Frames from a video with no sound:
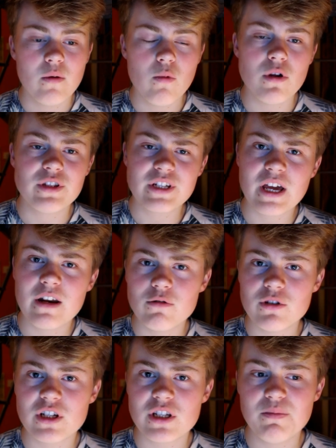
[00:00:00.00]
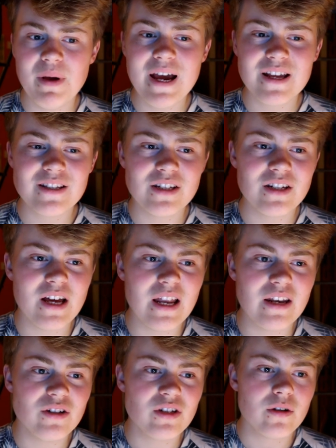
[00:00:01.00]
once again, it was expected
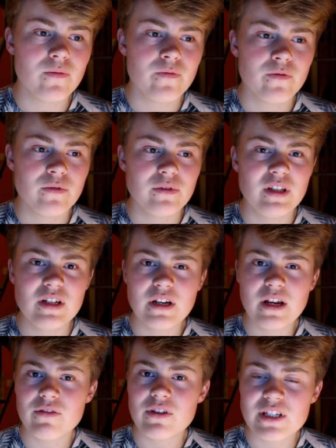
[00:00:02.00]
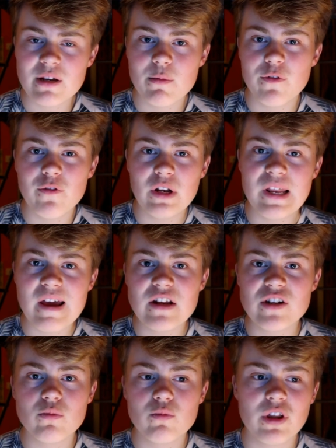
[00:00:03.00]
and didn't have the same
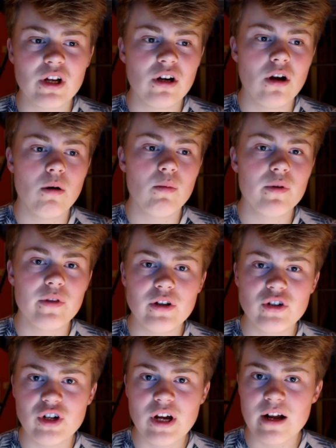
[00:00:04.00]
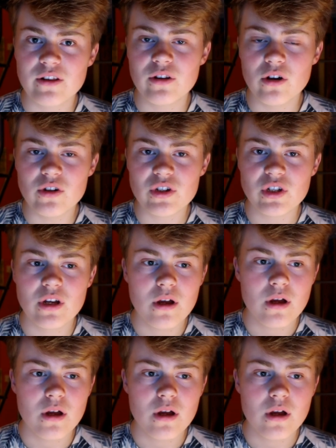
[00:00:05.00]
affiliation with the club that Jack does.